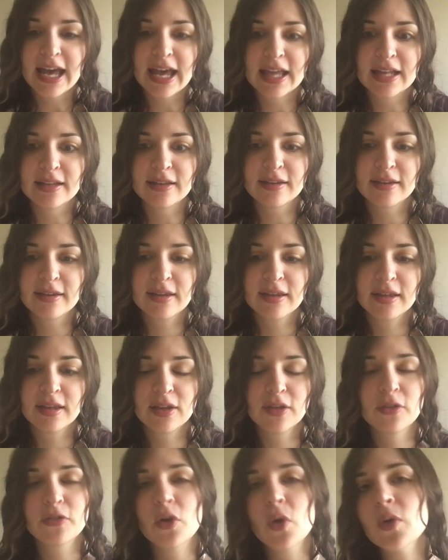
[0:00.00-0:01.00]
And, you
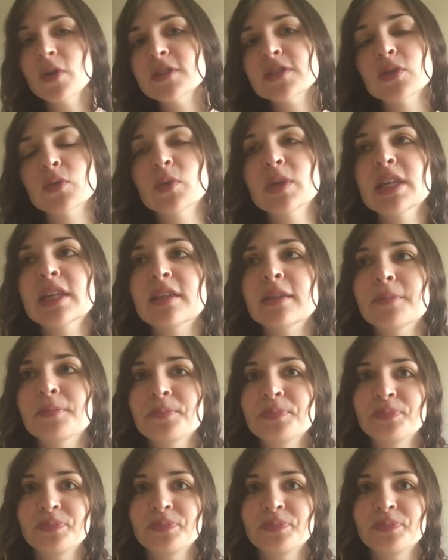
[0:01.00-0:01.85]
know, of course, the real